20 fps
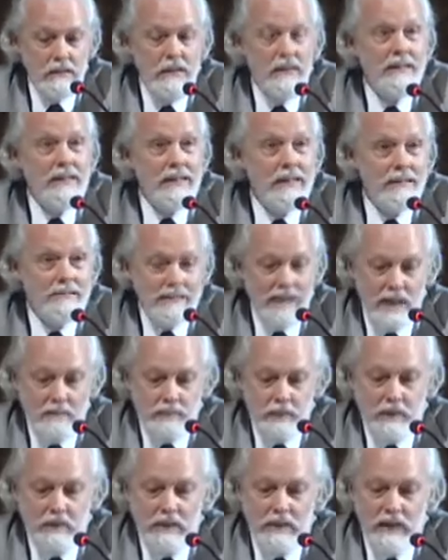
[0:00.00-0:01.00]
in the
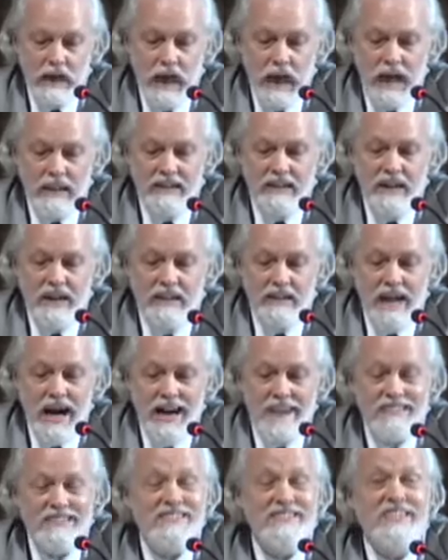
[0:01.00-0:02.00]
example,
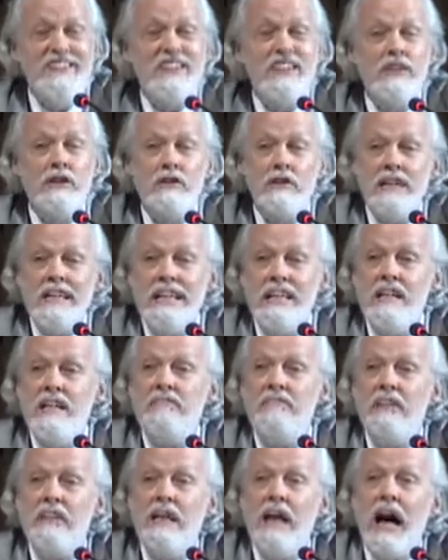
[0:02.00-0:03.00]
God's degree
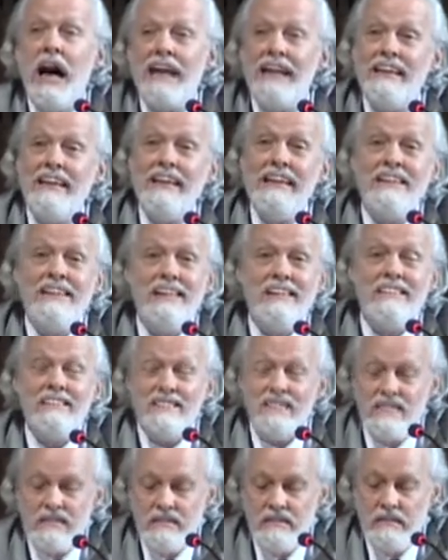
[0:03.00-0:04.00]
of
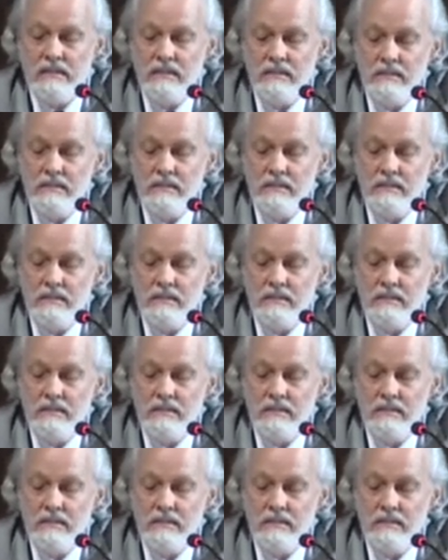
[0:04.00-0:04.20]
godliness